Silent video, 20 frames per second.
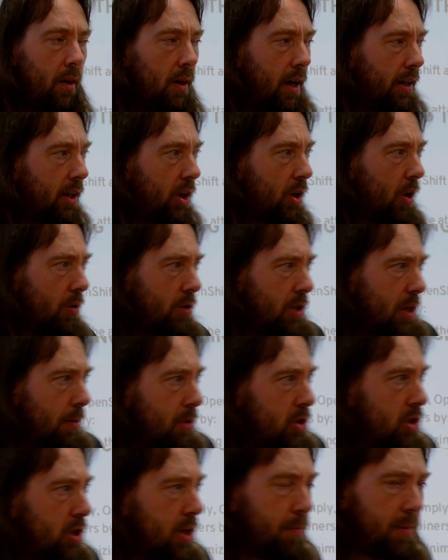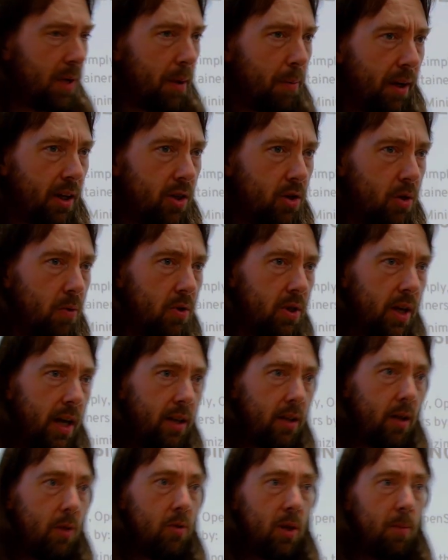And the concept of sheep dipping is you
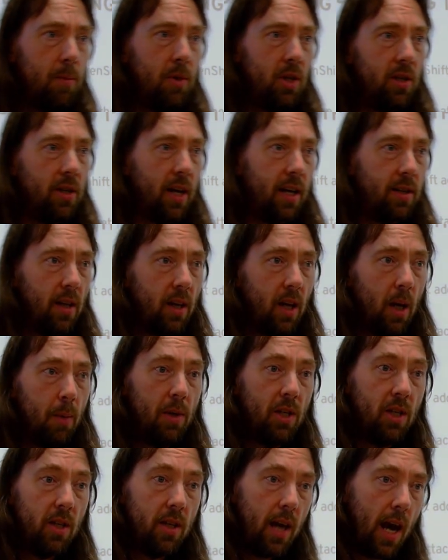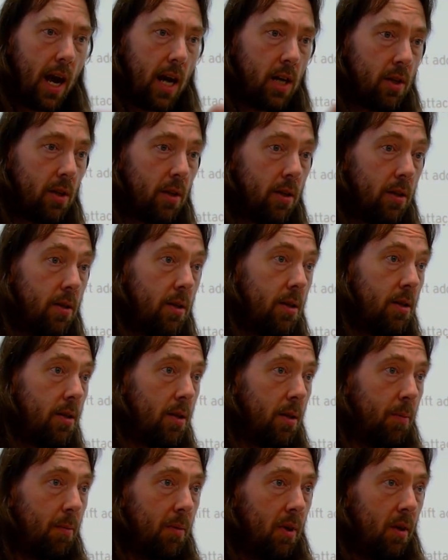take those images as they come into the edge of the
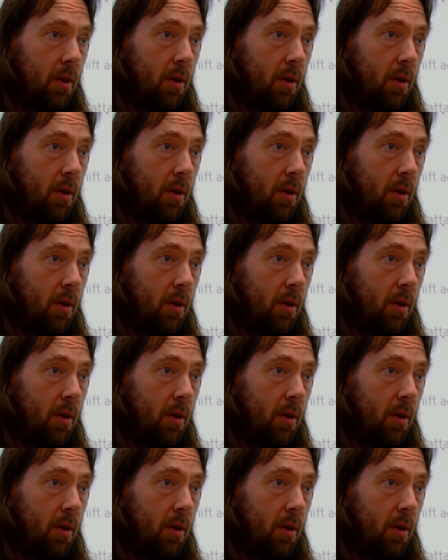system